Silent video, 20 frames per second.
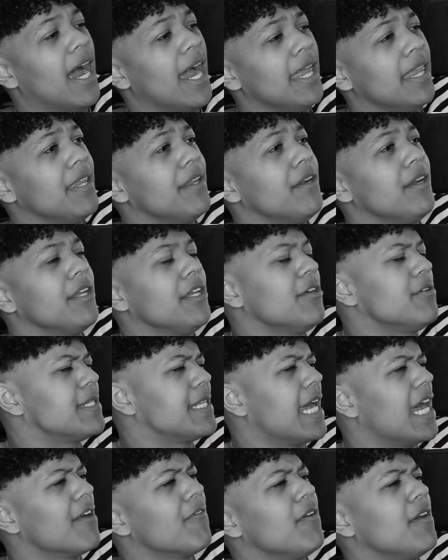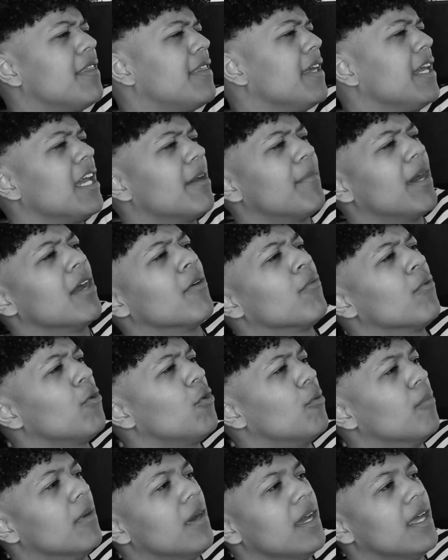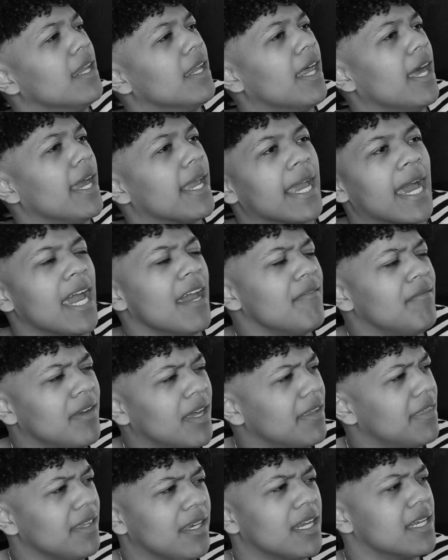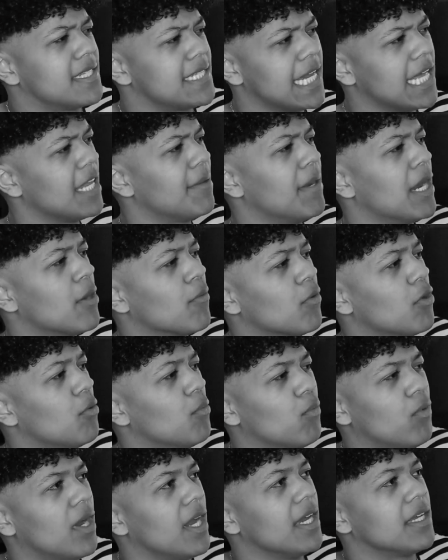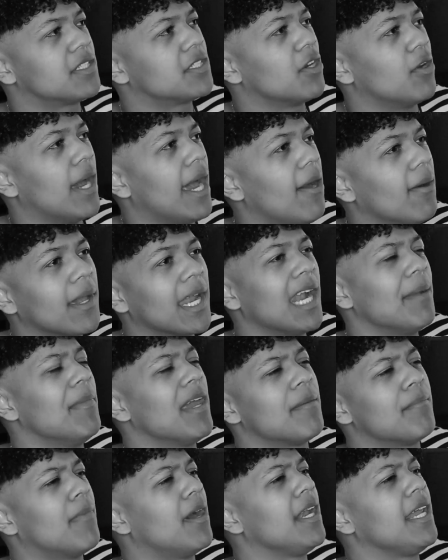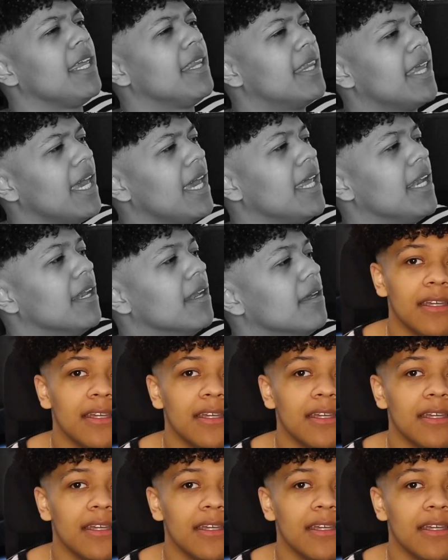I literally use everything in my room. Like, I have nothing to sell in my room. What? So how can I make money then?